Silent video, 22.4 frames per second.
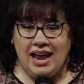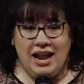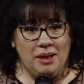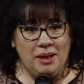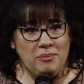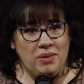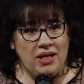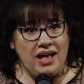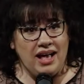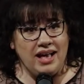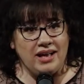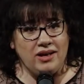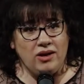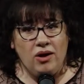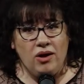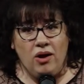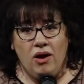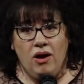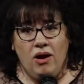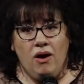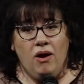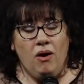I'm like,
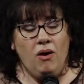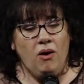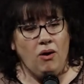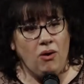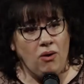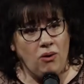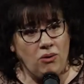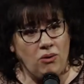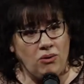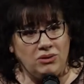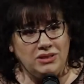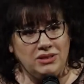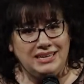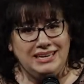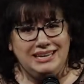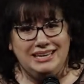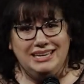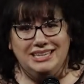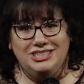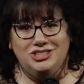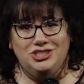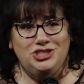
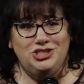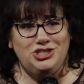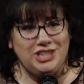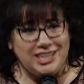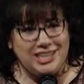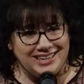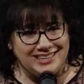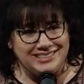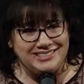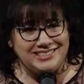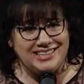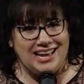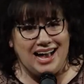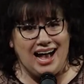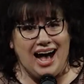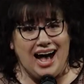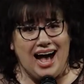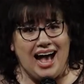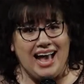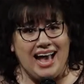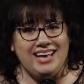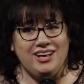holy shit,
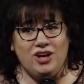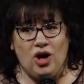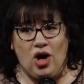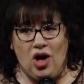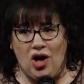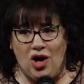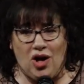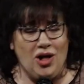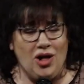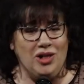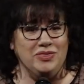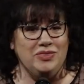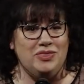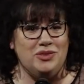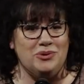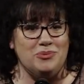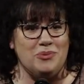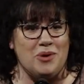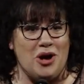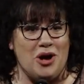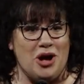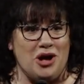I called
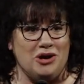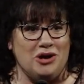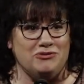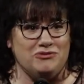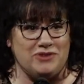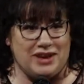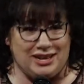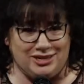the wrong